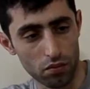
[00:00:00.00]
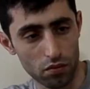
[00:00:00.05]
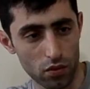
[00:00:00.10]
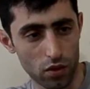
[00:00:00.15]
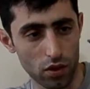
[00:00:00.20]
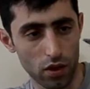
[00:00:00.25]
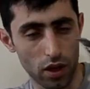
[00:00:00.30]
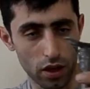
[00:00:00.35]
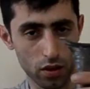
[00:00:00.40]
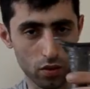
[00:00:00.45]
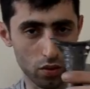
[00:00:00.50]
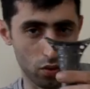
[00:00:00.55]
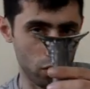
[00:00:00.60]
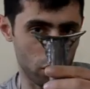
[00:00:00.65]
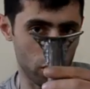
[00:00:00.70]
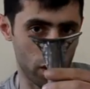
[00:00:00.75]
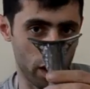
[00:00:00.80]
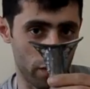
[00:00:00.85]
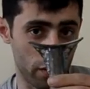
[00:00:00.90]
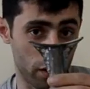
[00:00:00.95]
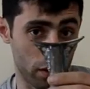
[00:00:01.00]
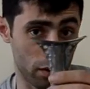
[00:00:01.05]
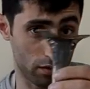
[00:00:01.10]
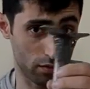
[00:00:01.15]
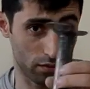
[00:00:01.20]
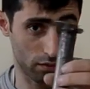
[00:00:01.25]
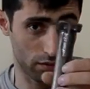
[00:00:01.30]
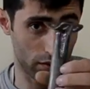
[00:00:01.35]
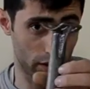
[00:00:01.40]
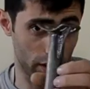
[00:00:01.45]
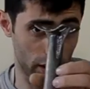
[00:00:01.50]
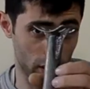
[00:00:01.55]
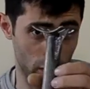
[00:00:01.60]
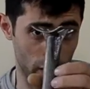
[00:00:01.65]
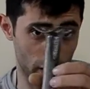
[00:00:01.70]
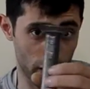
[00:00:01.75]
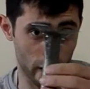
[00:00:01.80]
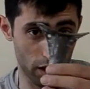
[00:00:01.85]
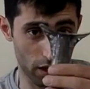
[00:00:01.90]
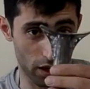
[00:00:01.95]
like to have it this
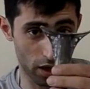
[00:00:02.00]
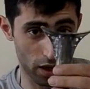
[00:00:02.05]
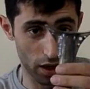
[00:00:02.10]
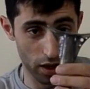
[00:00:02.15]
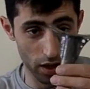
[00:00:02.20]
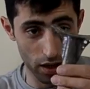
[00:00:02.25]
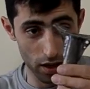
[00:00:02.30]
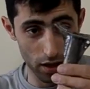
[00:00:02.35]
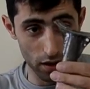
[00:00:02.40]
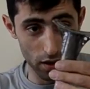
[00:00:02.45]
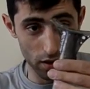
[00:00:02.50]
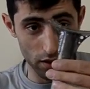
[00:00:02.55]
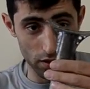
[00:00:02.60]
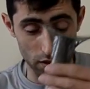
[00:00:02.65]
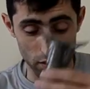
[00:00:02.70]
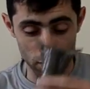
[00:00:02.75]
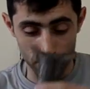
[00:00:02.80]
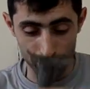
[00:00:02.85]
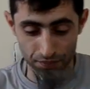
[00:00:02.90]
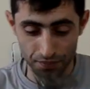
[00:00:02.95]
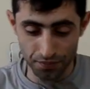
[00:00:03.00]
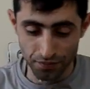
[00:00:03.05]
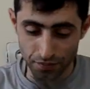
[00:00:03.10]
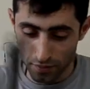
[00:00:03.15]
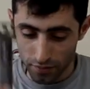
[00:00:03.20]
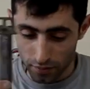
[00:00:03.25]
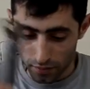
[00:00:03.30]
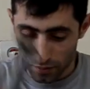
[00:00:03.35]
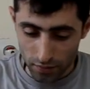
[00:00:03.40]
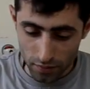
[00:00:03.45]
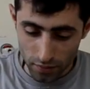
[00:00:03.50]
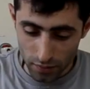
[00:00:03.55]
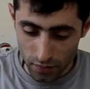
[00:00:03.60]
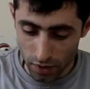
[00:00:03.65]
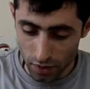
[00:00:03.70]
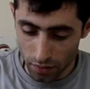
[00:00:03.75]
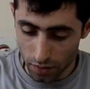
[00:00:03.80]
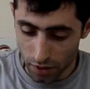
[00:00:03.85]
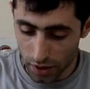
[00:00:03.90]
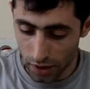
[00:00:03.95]
way. So
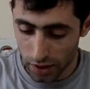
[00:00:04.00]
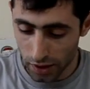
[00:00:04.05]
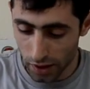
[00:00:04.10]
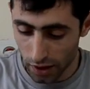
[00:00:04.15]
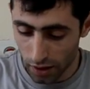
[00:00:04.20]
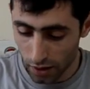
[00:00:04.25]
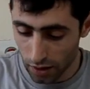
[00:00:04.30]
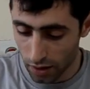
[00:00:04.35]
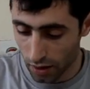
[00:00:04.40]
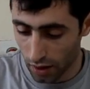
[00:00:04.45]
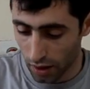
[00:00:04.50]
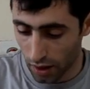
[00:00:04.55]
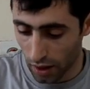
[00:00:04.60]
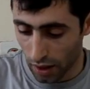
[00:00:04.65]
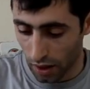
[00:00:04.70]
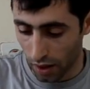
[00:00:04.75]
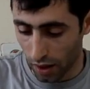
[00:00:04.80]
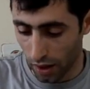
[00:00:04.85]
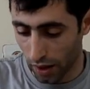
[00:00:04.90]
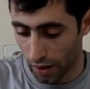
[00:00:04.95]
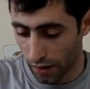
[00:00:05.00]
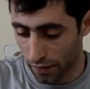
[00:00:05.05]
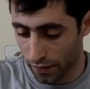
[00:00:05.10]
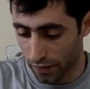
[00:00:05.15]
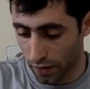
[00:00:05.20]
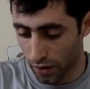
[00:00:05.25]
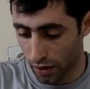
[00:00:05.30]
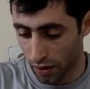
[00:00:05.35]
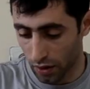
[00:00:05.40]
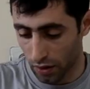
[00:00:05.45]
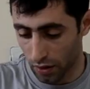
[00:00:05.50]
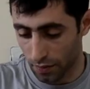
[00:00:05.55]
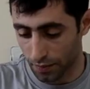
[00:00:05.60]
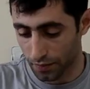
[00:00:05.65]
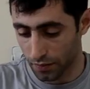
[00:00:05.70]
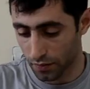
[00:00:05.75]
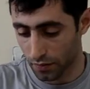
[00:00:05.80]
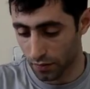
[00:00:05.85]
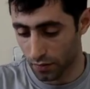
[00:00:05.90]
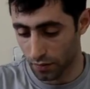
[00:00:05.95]
this is it. I have no,
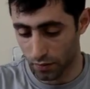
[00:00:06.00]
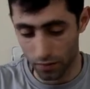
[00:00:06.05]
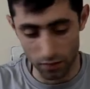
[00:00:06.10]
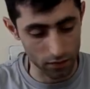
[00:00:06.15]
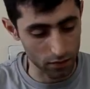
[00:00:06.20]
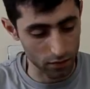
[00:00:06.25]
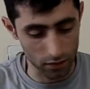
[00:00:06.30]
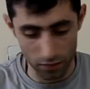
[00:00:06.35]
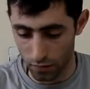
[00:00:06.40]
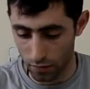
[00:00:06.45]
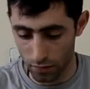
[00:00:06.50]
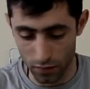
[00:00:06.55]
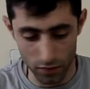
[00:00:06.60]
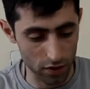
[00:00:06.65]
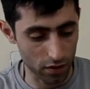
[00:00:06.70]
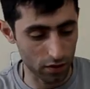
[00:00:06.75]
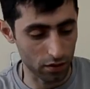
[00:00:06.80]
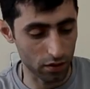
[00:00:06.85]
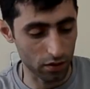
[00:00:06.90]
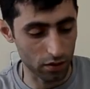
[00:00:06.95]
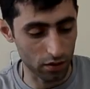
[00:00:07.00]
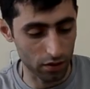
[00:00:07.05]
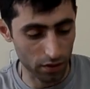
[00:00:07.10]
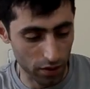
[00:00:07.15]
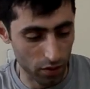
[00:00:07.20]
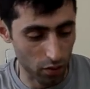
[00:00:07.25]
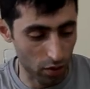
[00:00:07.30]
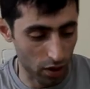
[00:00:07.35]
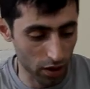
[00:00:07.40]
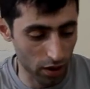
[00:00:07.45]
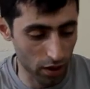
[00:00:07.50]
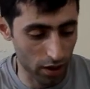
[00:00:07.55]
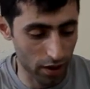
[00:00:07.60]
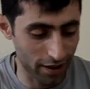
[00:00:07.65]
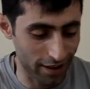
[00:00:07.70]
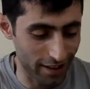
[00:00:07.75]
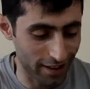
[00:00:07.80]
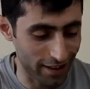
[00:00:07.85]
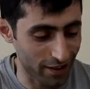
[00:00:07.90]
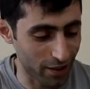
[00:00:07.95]
uh, this one
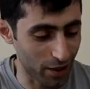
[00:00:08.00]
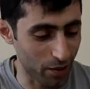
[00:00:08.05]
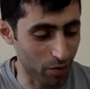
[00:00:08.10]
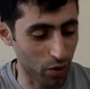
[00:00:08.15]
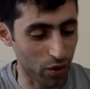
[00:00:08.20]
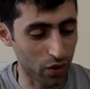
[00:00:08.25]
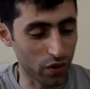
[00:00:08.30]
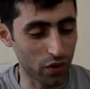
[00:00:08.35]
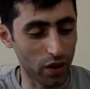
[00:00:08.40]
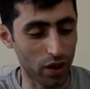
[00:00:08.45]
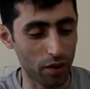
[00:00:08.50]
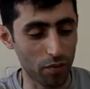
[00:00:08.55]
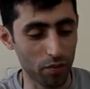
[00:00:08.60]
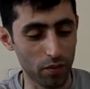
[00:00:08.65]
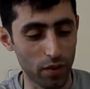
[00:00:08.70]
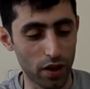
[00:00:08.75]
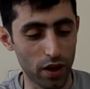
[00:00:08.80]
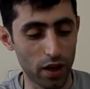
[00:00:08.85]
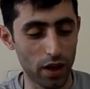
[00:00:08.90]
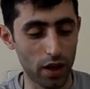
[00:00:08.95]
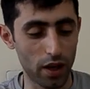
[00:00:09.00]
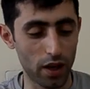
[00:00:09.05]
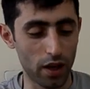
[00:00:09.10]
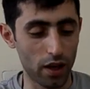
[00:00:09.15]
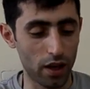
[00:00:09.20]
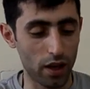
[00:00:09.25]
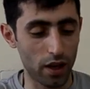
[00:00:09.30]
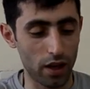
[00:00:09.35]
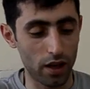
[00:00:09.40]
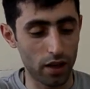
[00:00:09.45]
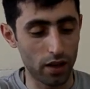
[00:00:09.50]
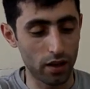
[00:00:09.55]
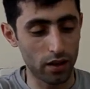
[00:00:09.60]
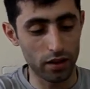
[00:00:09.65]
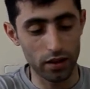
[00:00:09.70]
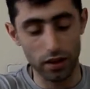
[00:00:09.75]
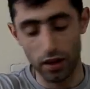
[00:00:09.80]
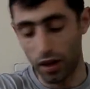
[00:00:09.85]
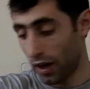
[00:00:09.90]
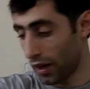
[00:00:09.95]
seat post clamp,
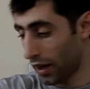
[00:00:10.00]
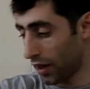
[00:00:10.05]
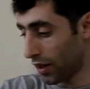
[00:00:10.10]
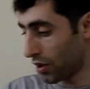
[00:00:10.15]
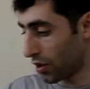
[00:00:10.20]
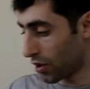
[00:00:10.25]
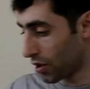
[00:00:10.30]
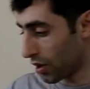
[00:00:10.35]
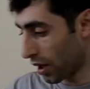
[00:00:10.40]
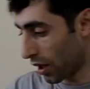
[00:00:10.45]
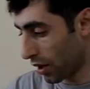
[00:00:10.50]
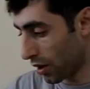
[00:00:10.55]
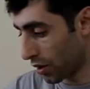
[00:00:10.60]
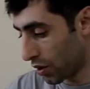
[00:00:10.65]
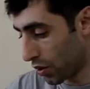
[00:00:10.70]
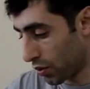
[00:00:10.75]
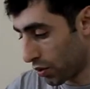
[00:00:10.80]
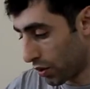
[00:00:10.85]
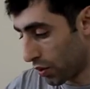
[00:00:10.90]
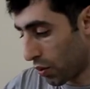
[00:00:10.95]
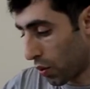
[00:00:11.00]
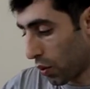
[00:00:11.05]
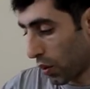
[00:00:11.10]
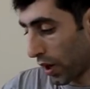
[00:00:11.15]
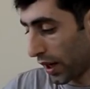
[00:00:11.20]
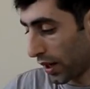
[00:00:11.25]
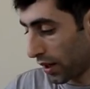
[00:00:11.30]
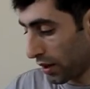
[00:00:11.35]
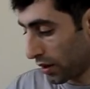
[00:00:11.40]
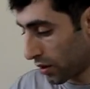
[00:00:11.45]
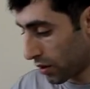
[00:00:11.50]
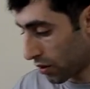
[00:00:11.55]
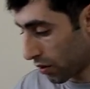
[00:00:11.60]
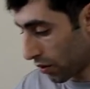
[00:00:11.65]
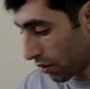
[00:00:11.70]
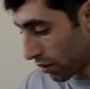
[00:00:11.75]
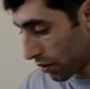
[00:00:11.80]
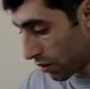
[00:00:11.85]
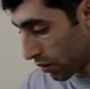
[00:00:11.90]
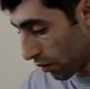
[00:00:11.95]
and I can tell you the weights
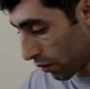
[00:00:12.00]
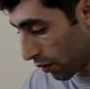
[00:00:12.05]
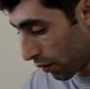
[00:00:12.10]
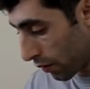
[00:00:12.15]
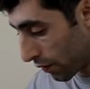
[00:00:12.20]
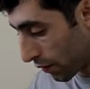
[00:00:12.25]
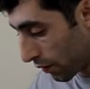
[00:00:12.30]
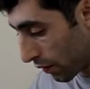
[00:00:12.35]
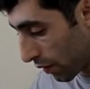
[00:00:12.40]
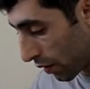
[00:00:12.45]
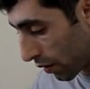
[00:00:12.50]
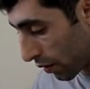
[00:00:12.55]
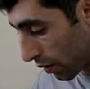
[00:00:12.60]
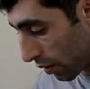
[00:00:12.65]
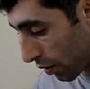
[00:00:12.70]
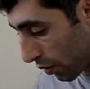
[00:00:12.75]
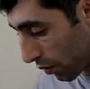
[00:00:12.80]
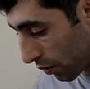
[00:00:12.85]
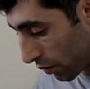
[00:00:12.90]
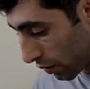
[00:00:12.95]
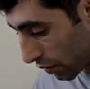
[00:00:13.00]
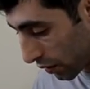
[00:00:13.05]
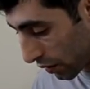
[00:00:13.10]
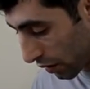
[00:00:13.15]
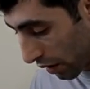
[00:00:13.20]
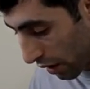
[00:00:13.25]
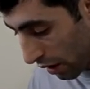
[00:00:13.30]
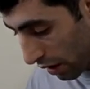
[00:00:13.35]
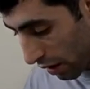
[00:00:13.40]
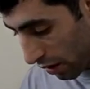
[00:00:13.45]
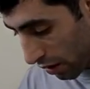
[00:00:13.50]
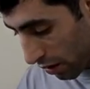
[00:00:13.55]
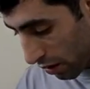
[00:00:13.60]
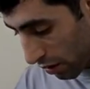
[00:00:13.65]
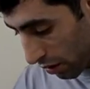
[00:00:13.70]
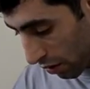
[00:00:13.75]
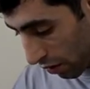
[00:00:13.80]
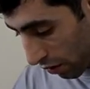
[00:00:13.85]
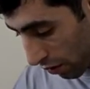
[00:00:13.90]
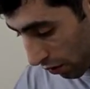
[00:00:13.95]
also of those
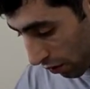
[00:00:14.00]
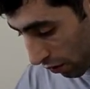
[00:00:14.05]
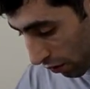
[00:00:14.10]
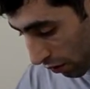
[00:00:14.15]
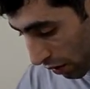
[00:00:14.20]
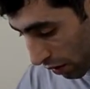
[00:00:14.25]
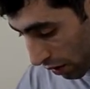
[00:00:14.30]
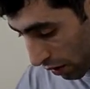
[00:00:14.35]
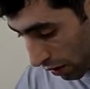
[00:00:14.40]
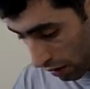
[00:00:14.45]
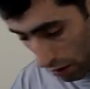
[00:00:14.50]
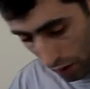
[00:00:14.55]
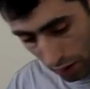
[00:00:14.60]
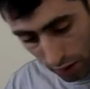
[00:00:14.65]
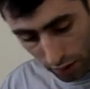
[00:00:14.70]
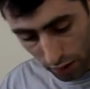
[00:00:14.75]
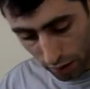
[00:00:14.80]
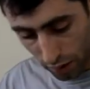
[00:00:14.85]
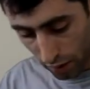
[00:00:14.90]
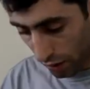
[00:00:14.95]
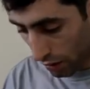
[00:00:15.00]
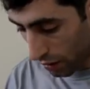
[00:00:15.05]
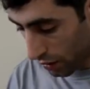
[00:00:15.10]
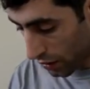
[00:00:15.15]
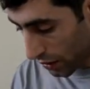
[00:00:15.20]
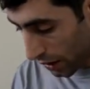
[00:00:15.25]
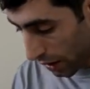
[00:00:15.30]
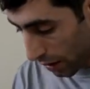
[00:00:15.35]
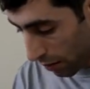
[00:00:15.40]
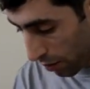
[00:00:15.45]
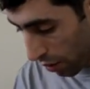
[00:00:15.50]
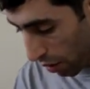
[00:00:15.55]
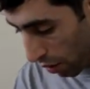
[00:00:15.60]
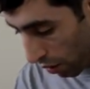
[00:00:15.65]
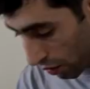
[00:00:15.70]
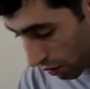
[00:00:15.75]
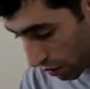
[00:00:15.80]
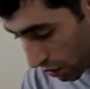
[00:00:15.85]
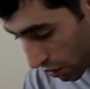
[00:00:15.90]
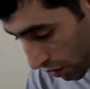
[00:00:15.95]
so the seat
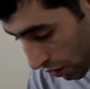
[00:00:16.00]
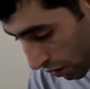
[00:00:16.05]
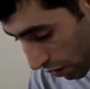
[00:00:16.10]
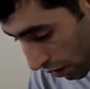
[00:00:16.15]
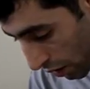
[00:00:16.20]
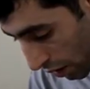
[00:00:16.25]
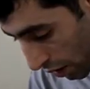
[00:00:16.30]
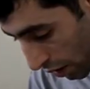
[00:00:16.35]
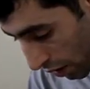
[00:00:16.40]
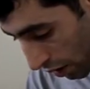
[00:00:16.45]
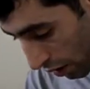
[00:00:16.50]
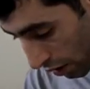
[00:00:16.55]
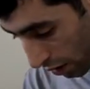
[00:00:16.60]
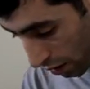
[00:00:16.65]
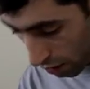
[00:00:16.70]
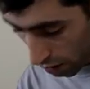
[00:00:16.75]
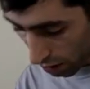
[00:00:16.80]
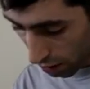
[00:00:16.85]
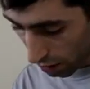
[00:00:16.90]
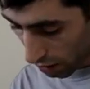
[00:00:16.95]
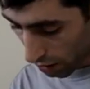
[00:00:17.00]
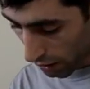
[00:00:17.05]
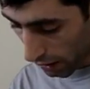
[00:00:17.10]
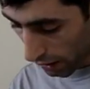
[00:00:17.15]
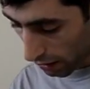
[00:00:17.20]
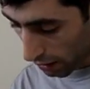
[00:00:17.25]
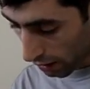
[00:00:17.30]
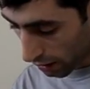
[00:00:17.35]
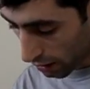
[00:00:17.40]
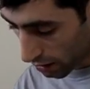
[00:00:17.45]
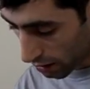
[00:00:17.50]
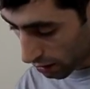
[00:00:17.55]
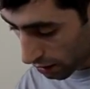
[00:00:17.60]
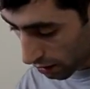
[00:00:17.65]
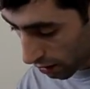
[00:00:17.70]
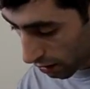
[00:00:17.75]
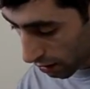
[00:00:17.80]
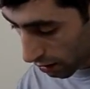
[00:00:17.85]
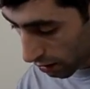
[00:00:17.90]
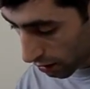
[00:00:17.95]
post like this
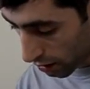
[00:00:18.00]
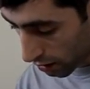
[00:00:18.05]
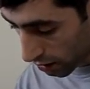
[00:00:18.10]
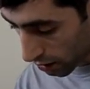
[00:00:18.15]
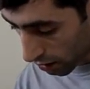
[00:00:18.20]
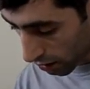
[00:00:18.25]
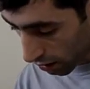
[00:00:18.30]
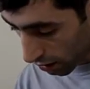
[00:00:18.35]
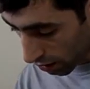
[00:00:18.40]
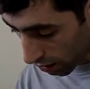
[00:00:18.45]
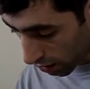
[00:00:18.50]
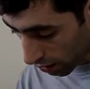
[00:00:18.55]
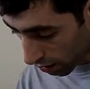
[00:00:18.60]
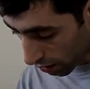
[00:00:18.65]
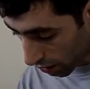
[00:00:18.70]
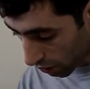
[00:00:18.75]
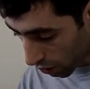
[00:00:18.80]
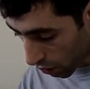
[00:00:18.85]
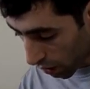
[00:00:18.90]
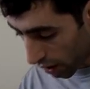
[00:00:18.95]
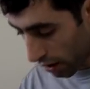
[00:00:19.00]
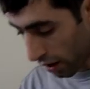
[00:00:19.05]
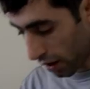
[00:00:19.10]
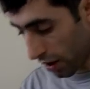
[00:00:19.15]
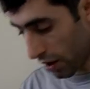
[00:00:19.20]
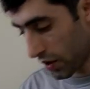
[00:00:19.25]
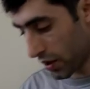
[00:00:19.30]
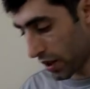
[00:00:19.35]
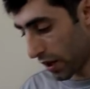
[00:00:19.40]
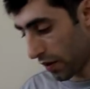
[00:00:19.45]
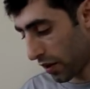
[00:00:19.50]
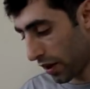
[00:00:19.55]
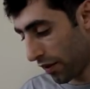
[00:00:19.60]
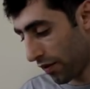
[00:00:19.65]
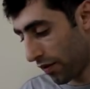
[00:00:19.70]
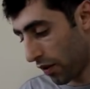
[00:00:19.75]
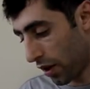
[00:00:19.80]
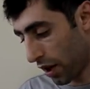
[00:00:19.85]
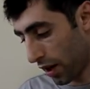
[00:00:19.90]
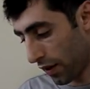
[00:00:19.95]
is uh,
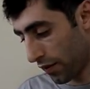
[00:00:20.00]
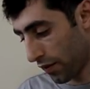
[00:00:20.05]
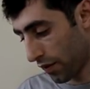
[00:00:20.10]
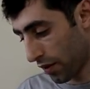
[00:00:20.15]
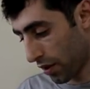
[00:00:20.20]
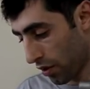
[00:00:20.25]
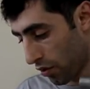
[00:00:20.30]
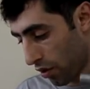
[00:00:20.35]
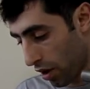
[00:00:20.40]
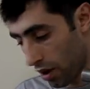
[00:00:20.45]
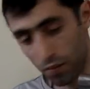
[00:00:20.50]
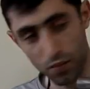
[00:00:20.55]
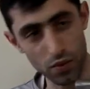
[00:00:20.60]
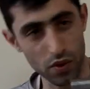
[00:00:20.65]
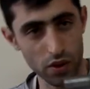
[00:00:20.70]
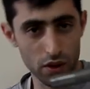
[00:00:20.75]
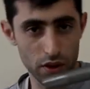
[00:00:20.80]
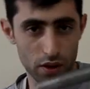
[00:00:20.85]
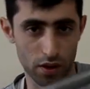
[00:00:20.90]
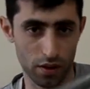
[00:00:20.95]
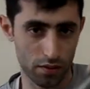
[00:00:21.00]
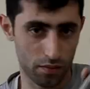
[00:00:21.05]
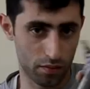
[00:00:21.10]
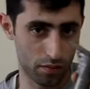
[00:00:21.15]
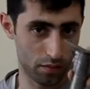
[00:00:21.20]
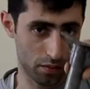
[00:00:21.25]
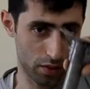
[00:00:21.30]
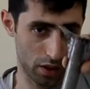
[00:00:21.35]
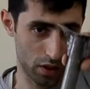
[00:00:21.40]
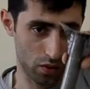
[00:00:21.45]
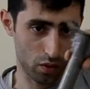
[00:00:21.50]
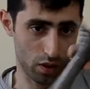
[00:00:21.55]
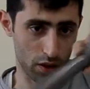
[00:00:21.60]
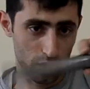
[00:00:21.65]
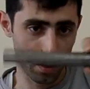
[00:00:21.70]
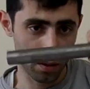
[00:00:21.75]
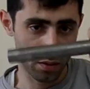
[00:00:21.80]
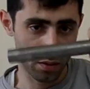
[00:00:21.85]
175 grams this one